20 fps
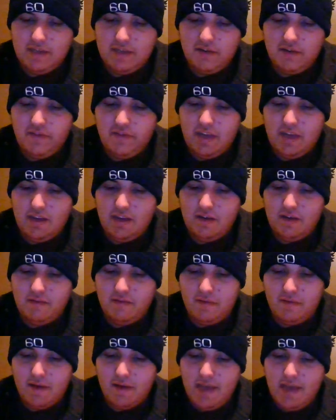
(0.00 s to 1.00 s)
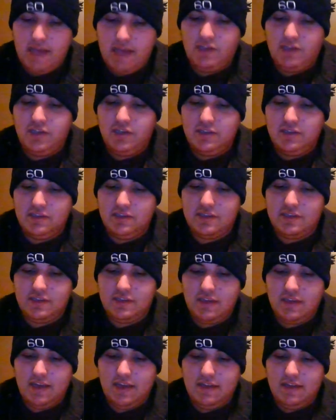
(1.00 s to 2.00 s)
of
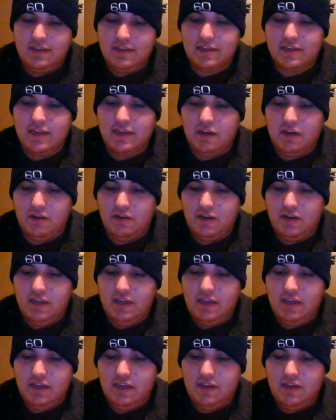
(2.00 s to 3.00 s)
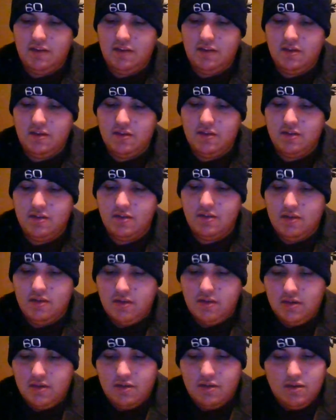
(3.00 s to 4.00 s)
Ancients and Dictator AD. Get
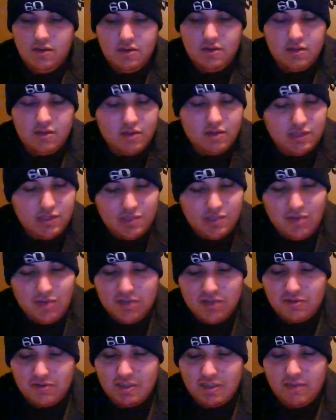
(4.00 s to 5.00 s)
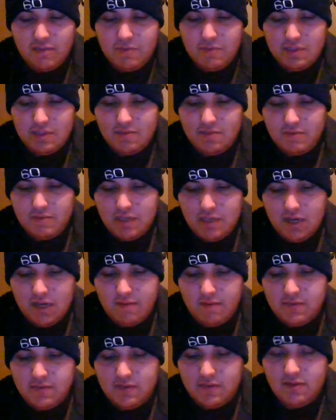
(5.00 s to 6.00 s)
special summon
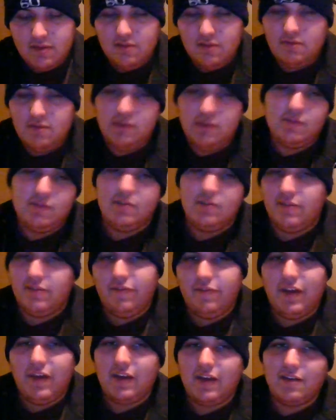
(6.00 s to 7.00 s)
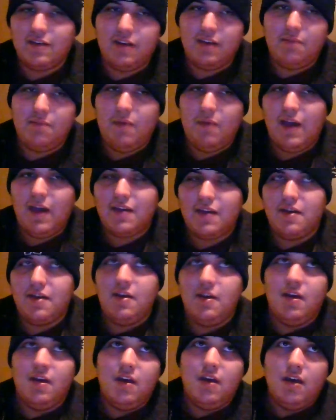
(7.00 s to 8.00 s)
sometimes and then uses the effect to get it back.
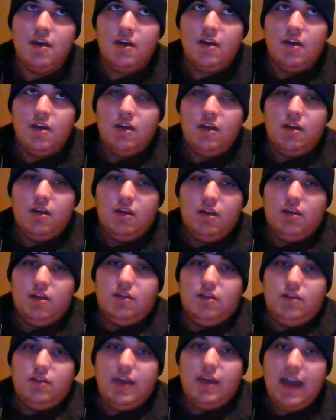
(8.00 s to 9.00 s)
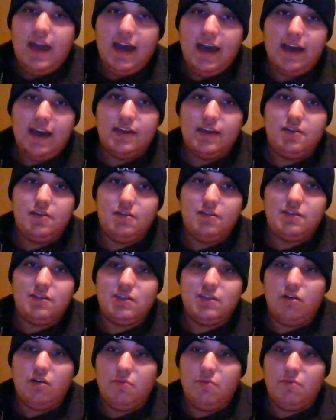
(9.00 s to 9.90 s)
Yeah, dude, so